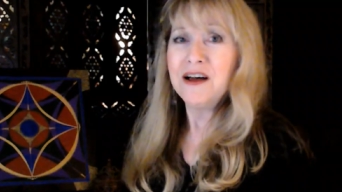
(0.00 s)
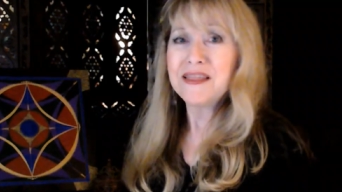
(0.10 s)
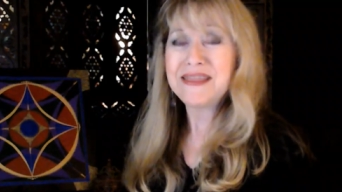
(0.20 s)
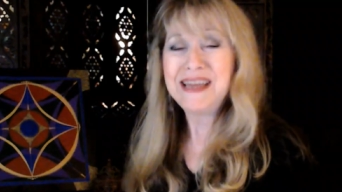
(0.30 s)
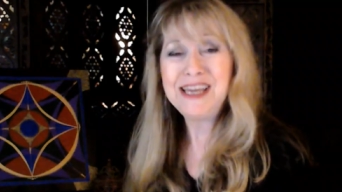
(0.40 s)

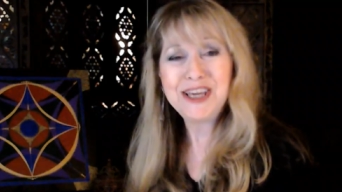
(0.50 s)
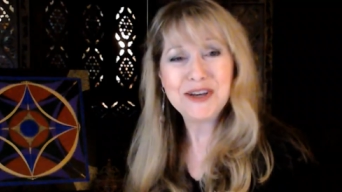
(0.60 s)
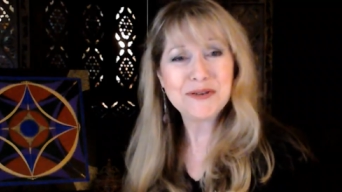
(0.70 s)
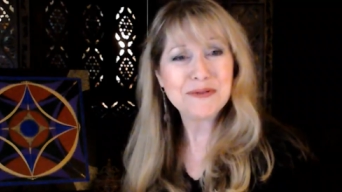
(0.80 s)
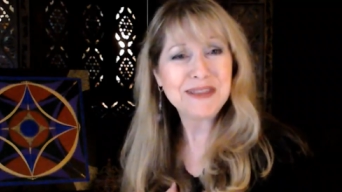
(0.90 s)
thank
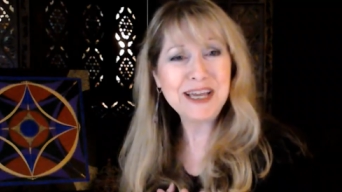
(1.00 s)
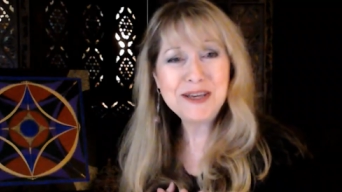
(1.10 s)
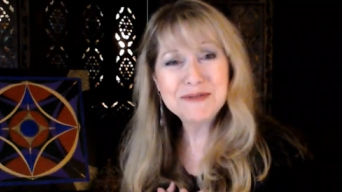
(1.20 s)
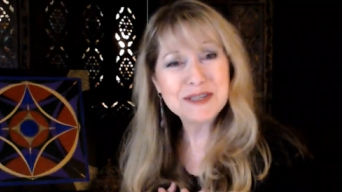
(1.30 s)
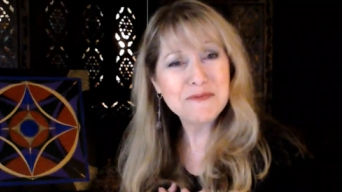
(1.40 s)
you. Thank
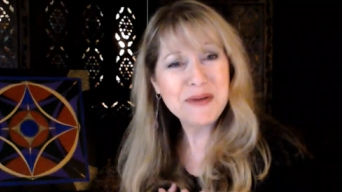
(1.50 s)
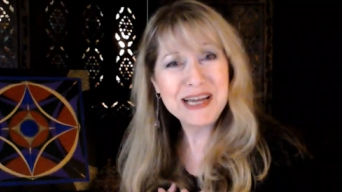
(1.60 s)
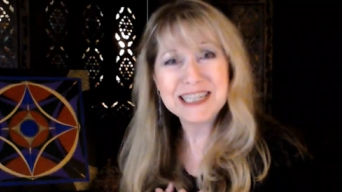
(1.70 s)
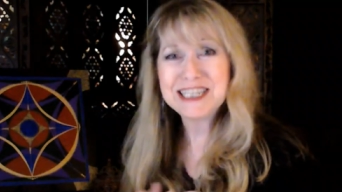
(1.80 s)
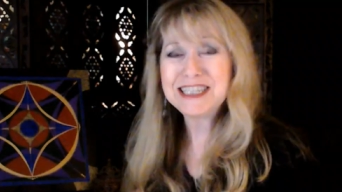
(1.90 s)
you so
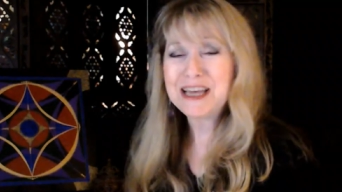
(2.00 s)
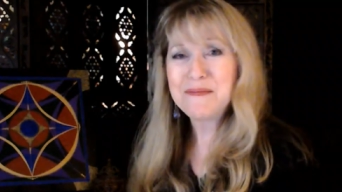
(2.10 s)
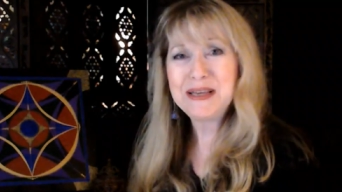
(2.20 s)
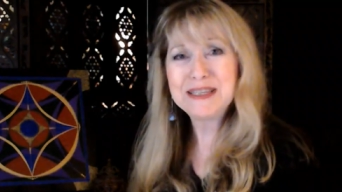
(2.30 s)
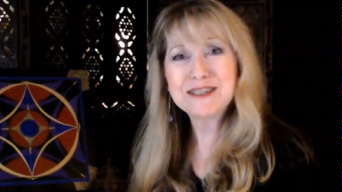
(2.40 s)
much. That
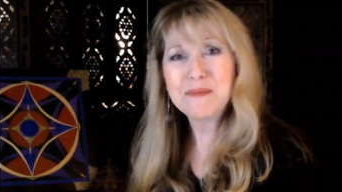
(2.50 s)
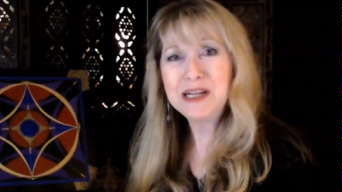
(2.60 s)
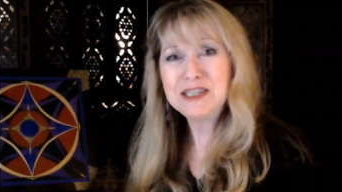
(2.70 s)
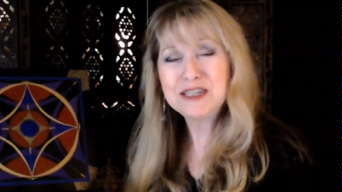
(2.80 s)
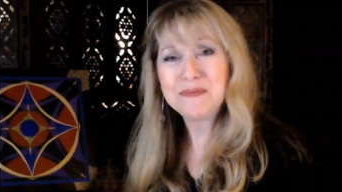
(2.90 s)
means so
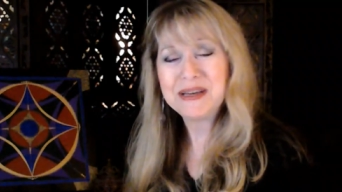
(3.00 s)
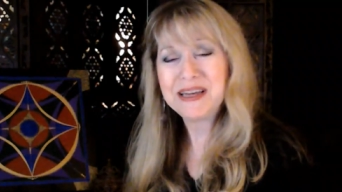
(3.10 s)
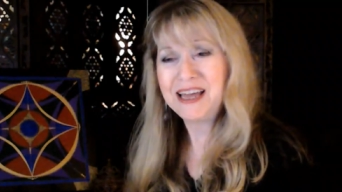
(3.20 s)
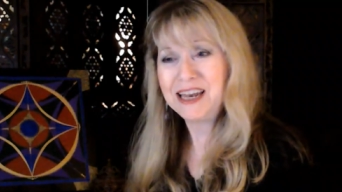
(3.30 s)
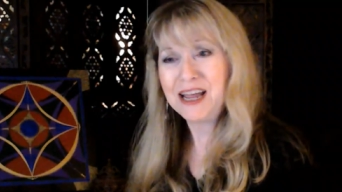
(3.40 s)
much to
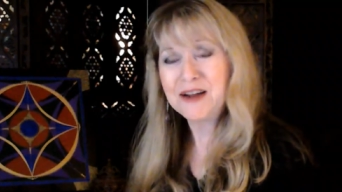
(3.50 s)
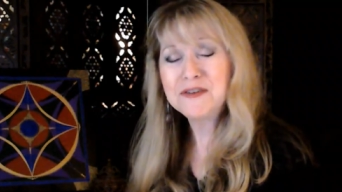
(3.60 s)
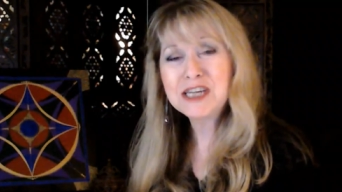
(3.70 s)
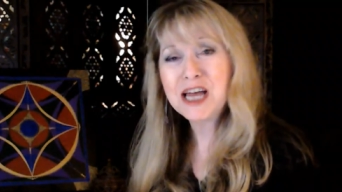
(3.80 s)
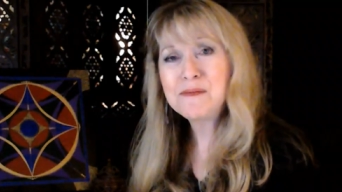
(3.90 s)
me. And every
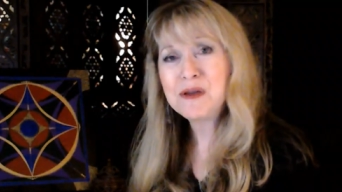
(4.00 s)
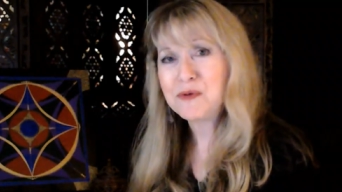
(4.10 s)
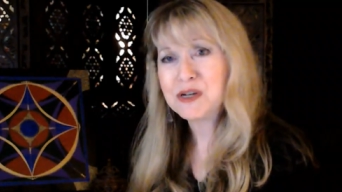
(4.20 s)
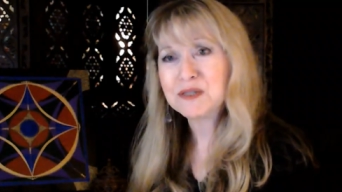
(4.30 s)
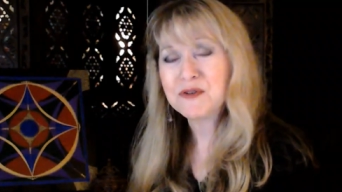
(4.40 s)
time he
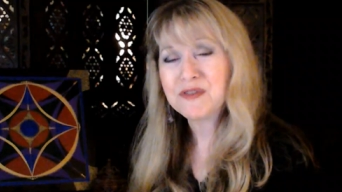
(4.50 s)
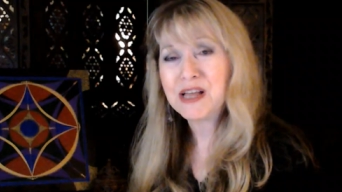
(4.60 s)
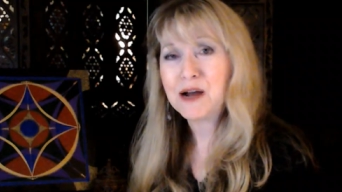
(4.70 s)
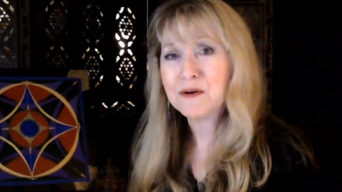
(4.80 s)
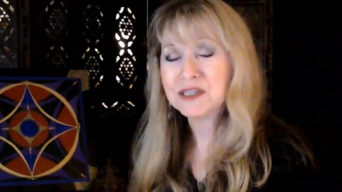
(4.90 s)
brings me
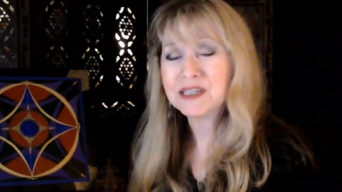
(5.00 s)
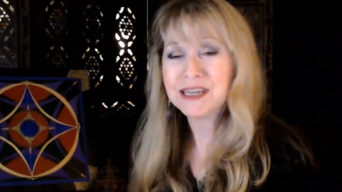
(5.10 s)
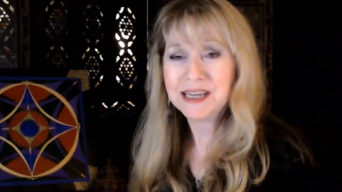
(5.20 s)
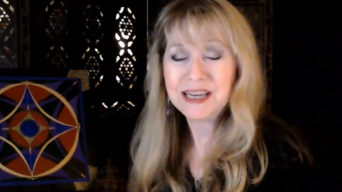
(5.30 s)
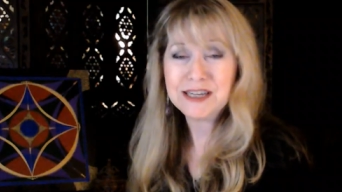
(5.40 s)
flowers,
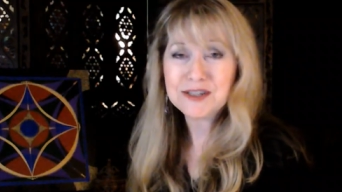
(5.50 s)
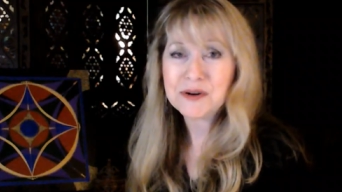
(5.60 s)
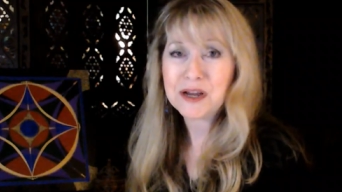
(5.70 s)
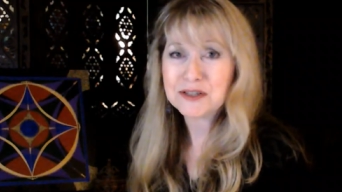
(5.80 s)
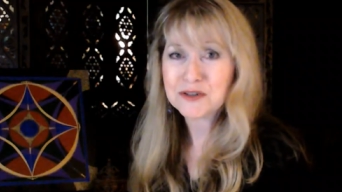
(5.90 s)
he
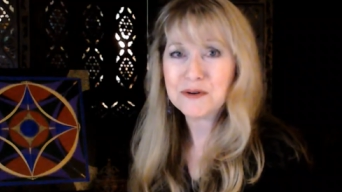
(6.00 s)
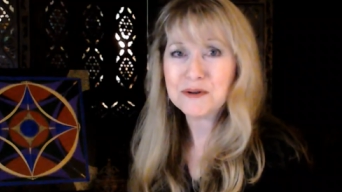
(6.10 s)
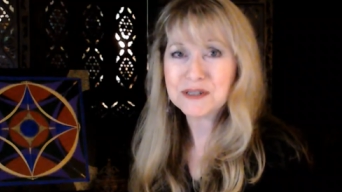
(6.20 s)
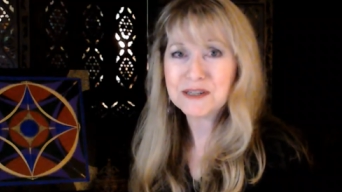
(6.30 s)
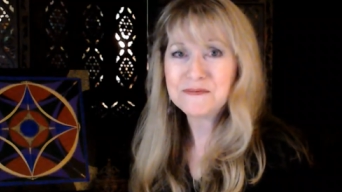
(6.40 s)
strikes
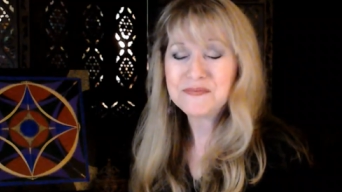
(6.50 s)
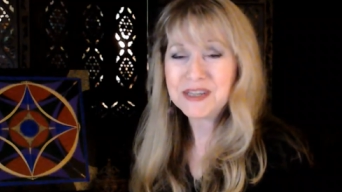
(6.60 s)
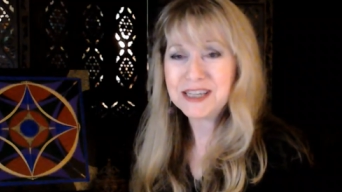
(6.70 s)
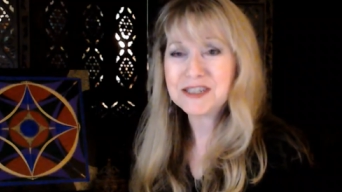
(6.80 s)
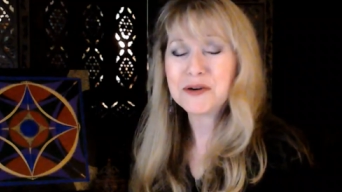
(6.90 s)
gold.
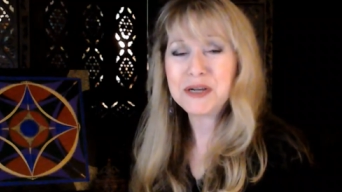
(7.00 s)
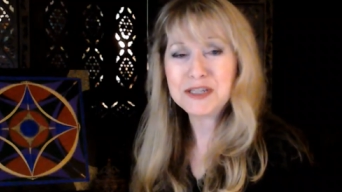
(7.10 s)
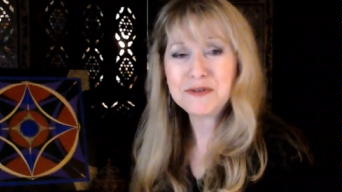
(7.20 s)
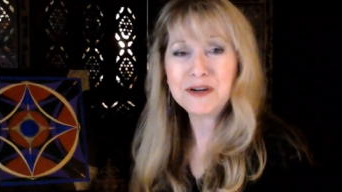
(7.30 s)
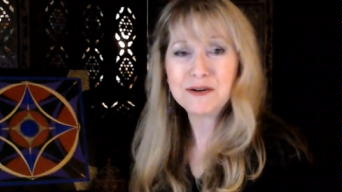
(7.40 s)
And so he
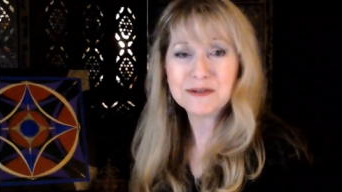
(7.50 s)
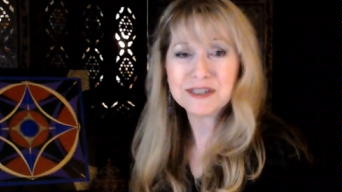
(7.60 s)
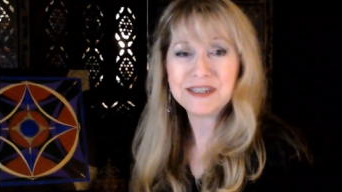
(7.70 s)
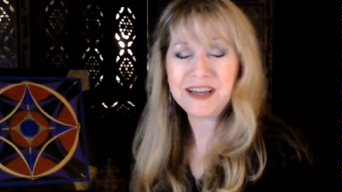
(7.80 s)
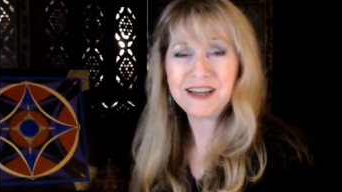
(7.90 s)
struck gold
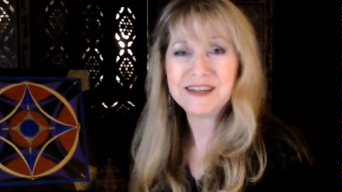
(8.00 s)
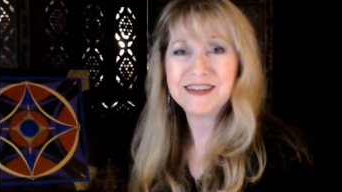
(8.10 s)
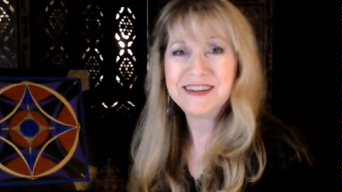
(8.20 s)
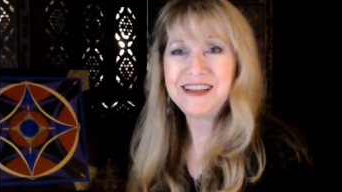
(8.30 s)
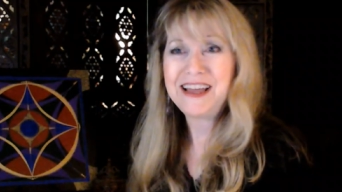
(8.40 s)
today.
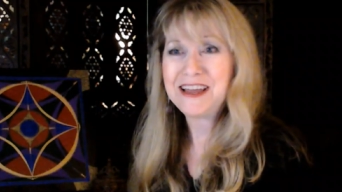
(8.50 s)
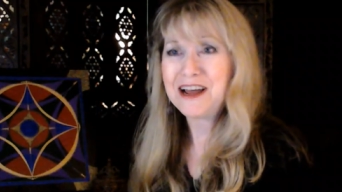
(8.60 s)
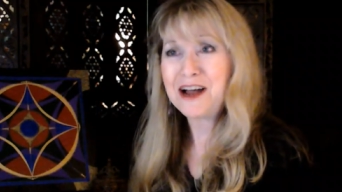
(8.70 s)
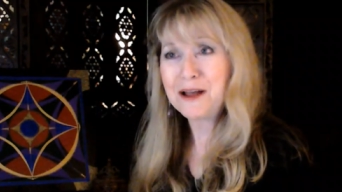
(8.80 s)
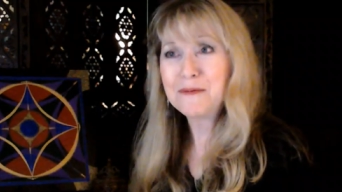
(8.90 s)
And
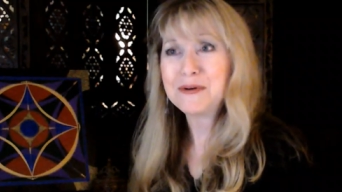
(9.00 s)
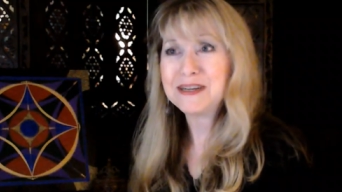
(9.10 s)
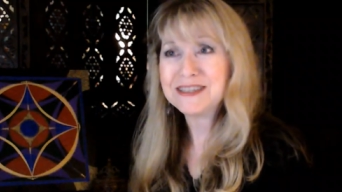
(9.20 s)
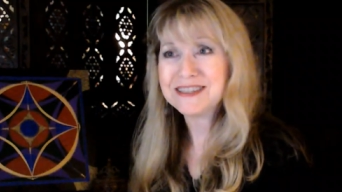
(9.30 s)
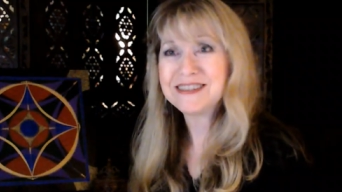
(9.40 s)
I
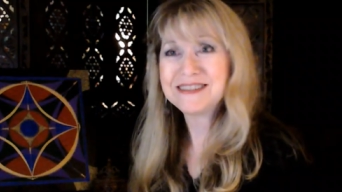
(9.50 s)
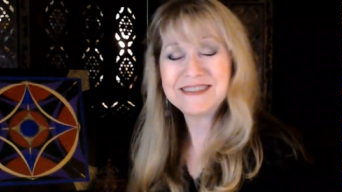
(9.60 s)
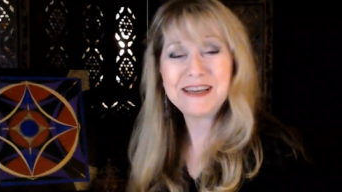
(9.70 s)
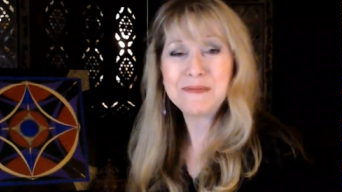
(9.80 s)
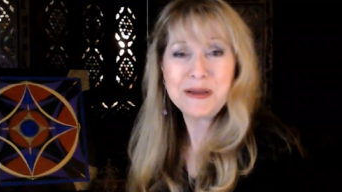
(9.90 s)
was,
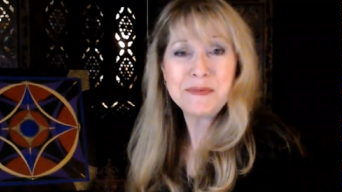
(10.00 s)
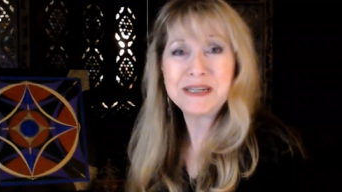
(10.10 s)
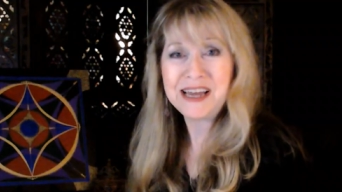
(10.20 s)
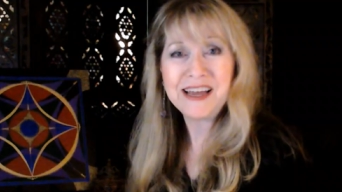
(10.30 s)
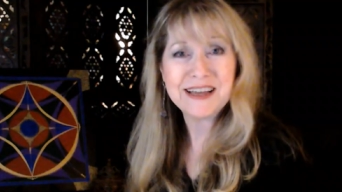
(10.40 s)
it made my
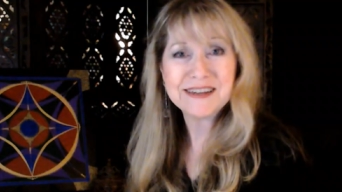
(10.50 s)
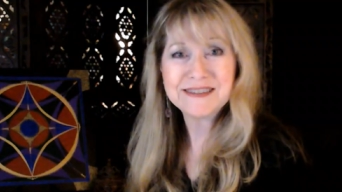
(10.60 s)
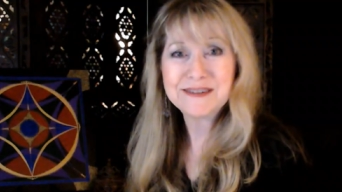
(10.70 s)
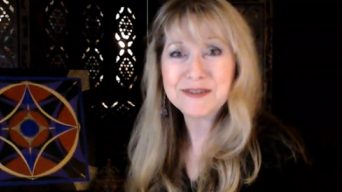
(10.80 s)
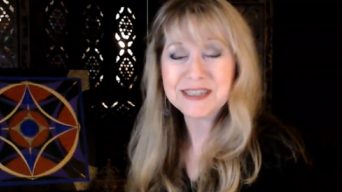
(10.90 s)
day.
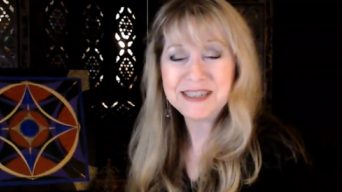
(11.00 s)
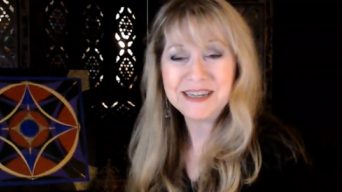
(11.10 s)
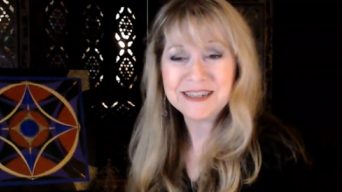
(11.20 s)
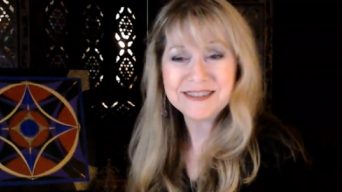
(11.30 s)
It really did.